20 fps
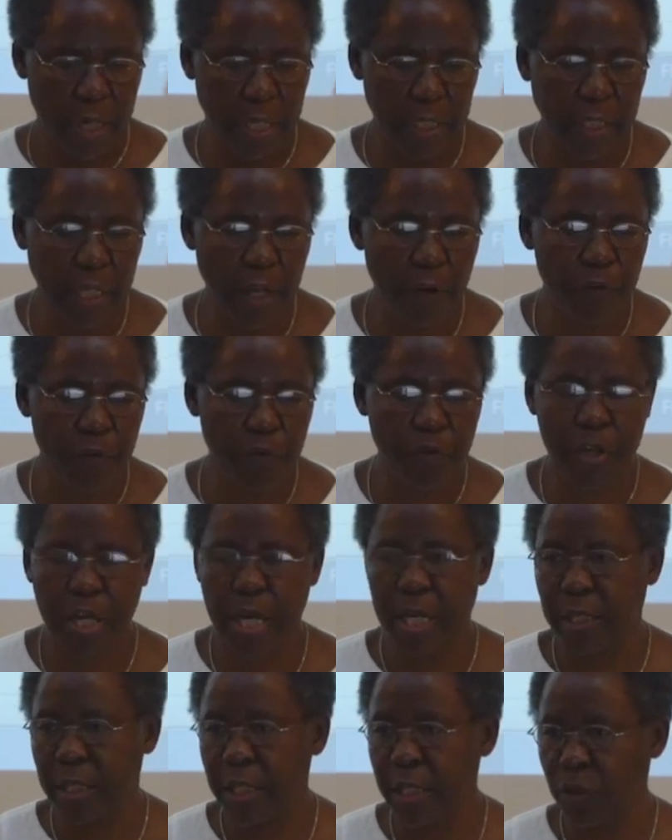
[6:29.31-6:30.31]

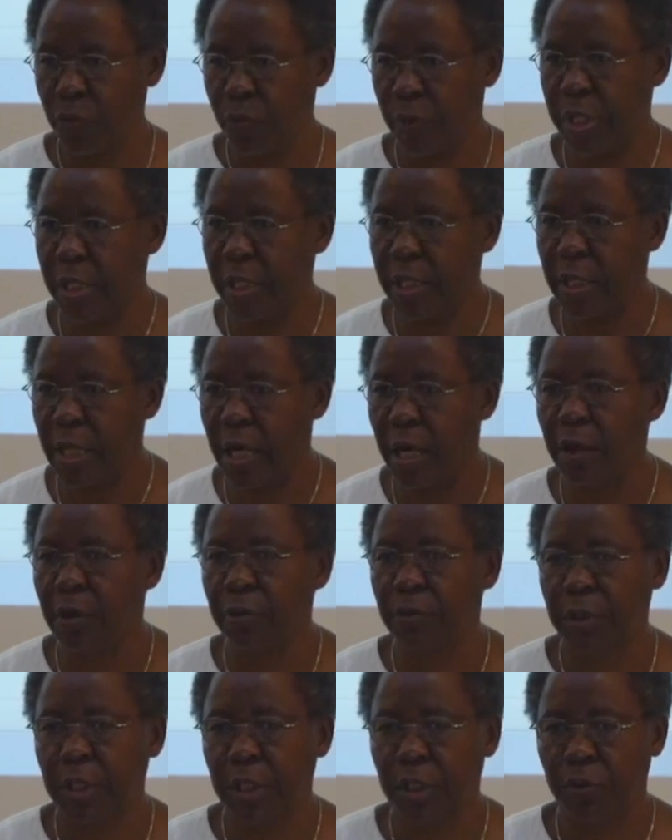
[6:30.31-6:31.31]
interviewed, and this went
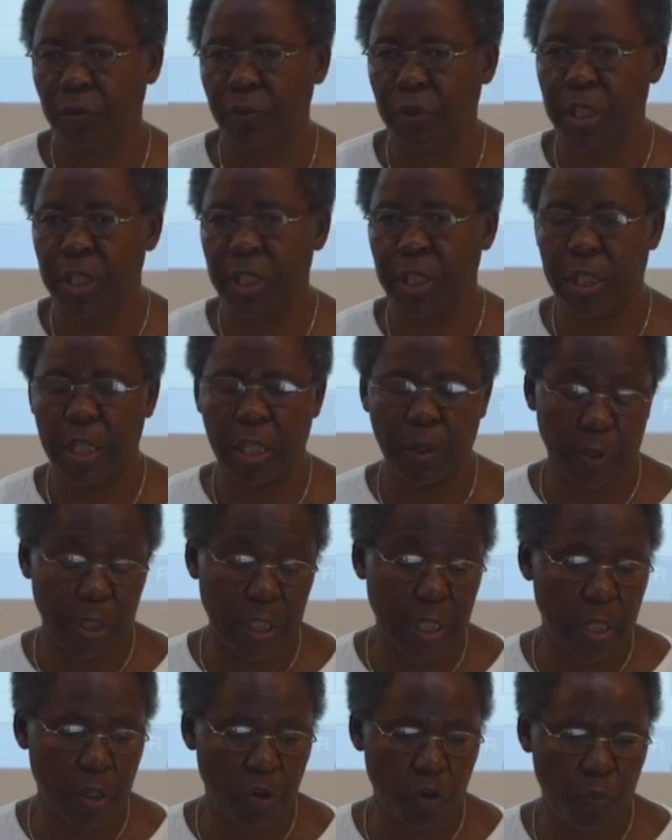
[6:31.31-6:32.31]
out to reach
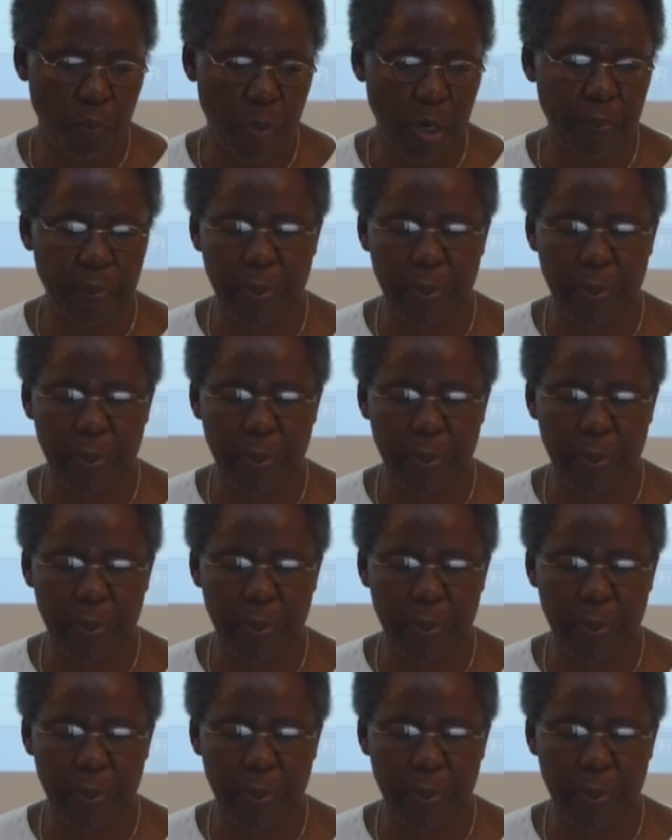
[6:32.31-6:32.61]
the general